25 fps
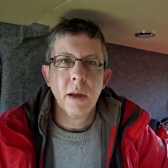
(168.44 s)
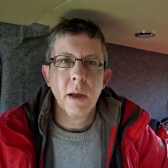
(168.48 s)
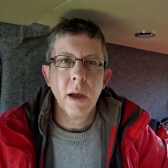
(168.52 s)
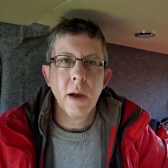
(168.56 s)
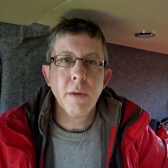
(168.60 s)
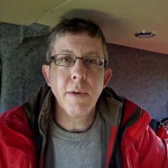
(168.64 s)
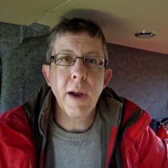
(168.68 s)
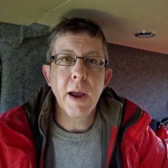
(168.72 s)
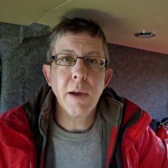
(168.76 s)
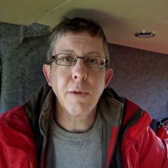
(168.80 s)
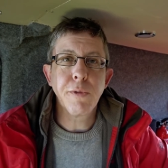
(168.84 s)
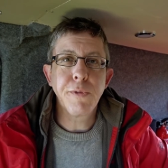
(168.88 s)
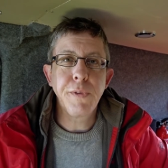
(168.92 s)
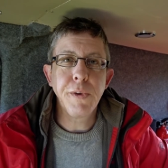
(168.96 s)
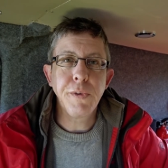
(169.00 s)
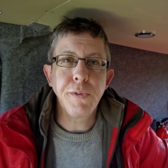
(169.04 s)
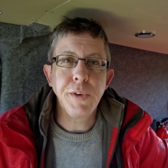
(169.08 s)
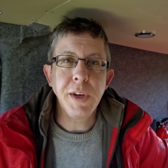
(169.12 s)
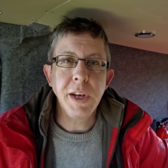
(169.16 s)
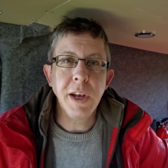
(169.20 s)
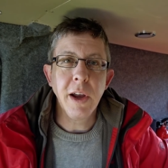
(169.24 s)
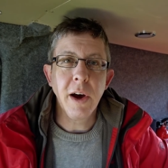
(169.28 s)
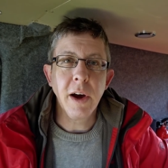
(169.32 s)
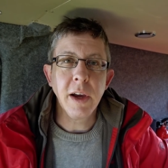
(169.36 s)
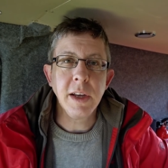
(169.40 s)
Around
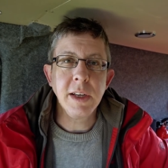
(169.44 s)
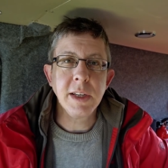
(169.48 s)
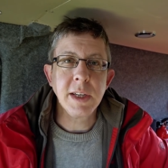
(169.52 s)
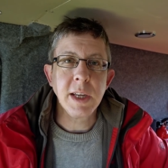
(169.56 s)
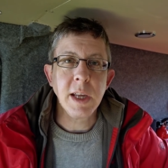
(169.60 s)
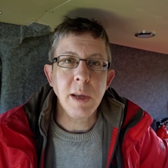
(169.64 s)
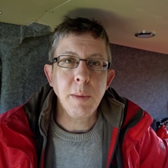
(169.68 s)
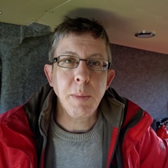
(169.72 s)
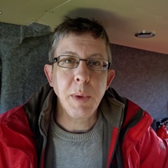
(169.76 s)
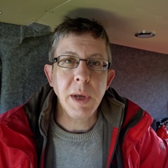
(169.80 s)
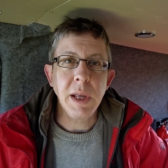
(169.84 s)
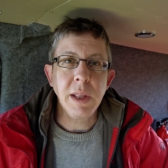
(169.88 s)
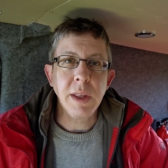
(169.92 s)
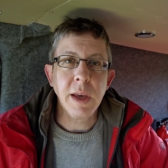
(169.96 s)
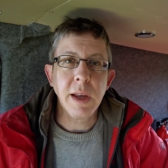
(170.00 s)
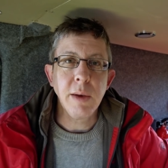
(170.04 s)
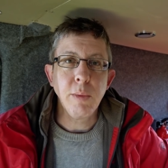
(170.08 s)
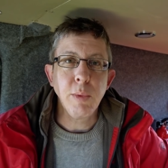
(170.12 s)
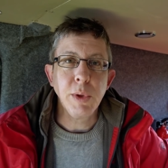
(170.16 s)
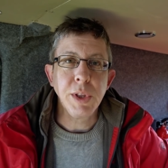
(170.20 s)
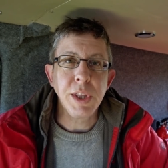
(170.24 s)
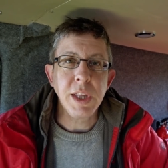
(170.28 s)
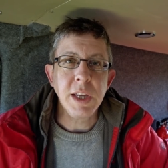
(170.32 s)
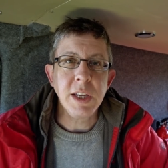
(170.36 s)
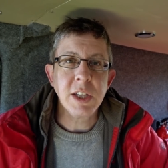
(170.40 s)
fifty-nine d B then
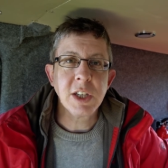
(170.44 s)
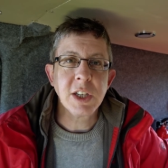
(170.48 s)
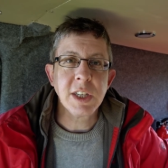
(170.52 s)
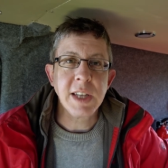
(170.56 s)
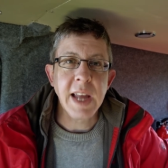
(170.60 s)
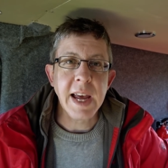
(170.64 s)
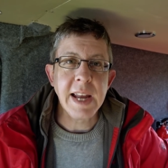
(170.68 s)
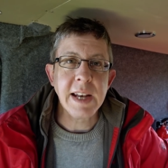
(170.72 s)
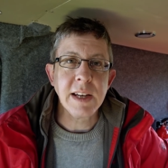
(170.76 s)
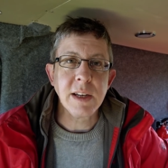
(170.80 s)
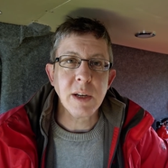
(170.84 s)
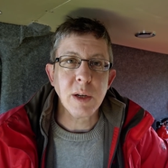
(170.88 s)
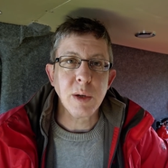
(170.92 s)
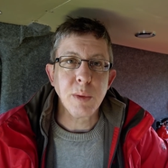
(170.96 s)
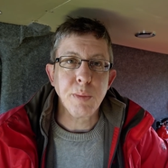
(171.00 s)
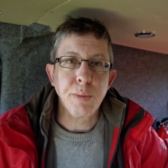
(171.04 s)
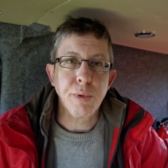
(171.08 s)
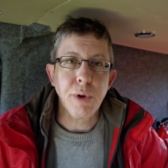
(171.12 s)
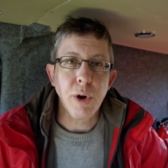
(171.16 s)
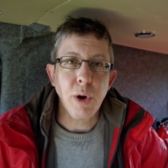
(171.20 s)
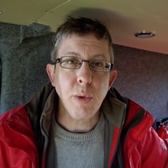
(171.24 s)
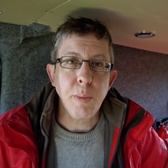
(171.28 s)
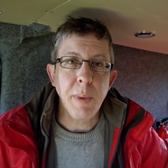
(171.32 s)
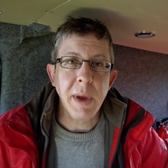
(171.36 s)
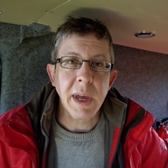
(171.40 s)
with the standard
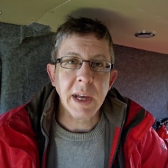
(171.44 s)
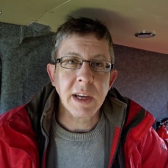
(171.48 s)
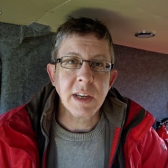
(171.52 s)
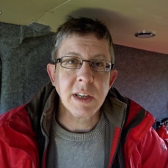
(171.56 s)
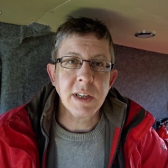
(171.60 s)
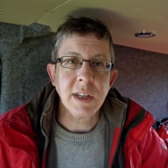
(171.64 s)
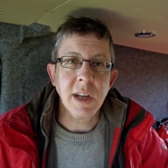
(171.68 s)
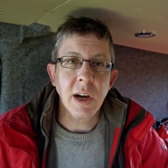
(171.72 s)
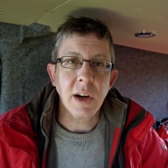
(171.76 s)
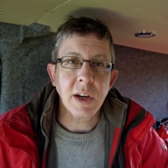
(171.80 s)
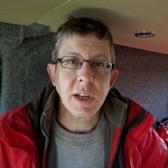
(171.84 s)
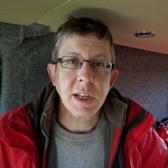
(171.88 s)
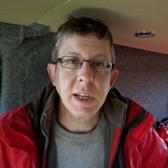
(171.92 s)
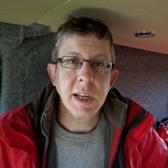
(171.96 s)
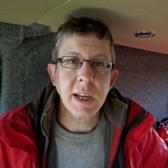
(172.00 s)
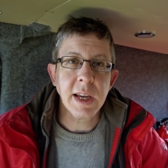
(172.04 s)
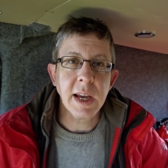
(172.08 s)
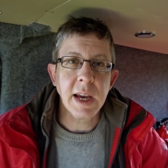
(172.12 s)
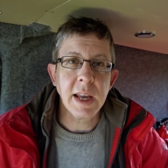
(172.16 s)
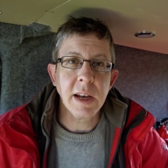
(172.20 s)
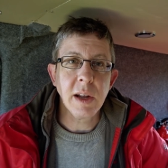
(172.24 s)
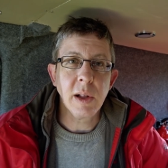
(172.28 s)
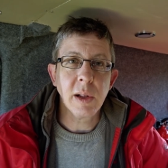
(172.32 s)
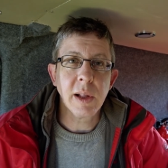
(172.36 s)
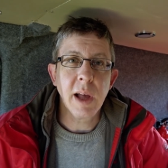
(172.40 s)
Propex ducting,
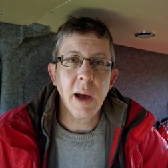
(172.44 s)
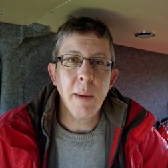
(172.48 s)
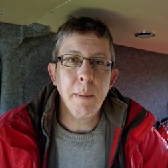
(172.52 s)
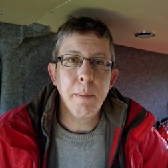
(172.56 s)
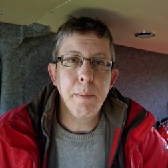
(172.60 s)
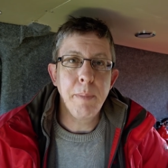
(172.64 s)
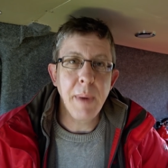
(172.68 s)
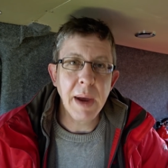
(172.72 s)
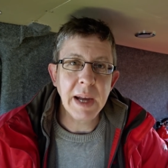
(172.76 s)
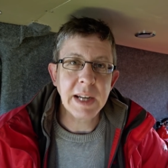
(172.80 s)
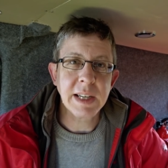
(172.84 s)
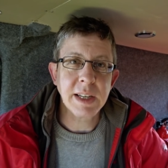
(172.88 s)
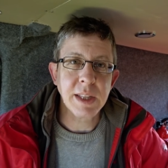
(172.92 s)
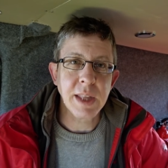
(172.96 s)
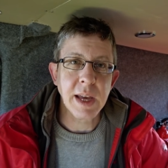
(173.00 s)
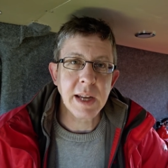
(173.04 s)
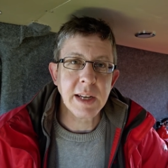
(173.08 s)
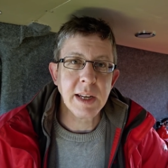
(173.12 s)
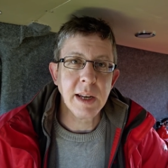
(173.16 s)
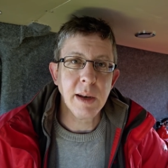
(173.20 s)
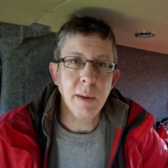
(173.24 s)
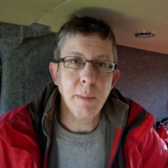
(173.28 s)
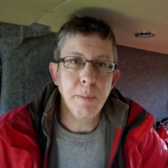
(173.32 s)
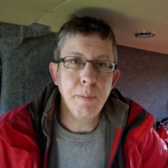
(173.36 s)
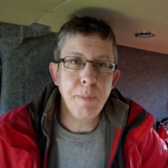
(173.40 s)
and I'll come back to
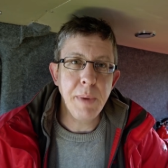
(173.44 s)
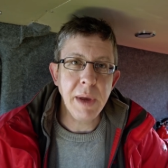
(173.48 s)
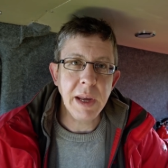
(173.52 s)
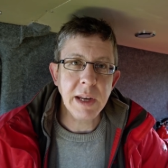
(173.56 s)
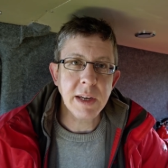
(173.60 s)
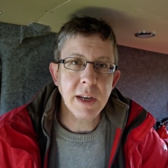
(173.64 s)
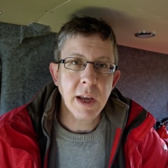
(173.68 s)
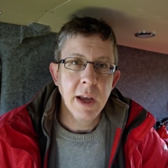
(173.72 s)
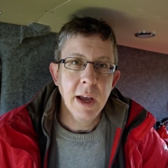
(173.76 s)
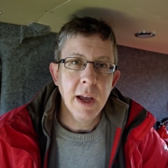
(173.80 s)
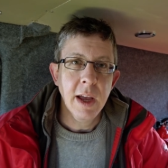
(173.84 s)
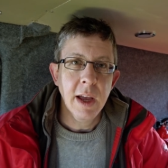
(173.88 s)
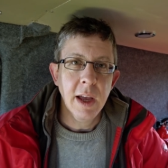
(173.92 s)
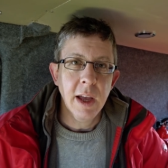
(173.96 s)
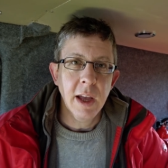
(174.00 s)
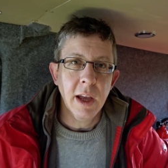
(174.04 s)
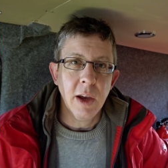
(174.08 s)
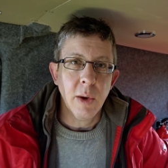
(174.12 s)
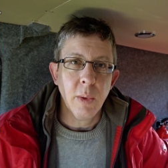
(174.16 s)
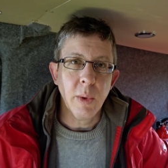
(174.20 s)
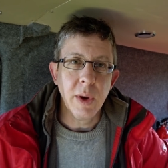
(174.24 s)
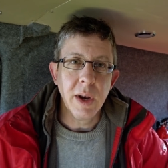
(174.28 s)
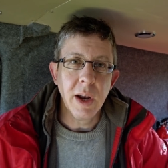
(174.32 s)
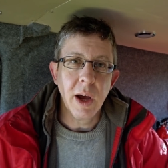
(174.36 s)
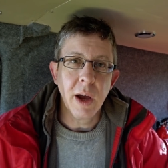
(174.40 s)
that in a bit
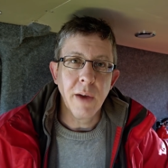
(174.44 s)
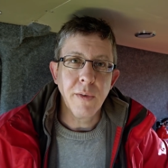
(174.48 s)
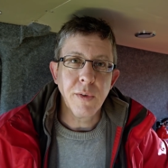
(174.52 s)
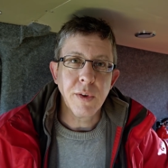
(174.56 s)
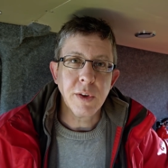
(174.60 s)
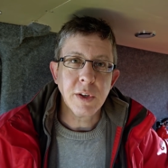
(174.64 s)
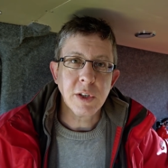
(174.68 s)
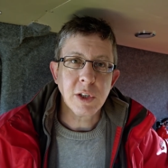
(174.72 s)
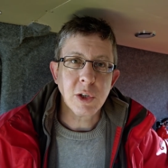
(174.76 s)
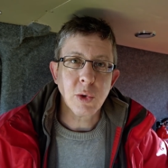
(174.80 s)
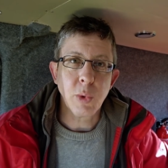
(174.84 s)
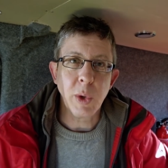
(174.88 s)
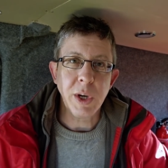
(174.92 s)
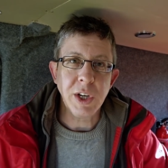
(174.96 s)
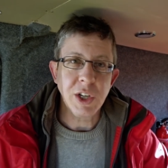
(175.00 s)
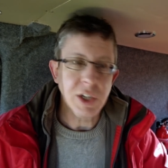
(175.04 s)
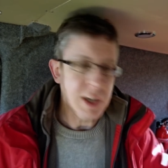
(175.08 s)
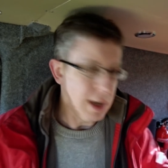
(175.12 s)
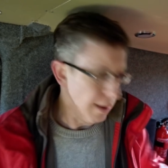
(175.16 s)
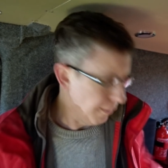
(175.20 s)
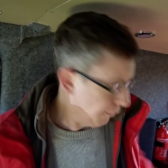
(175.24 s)
when I've switched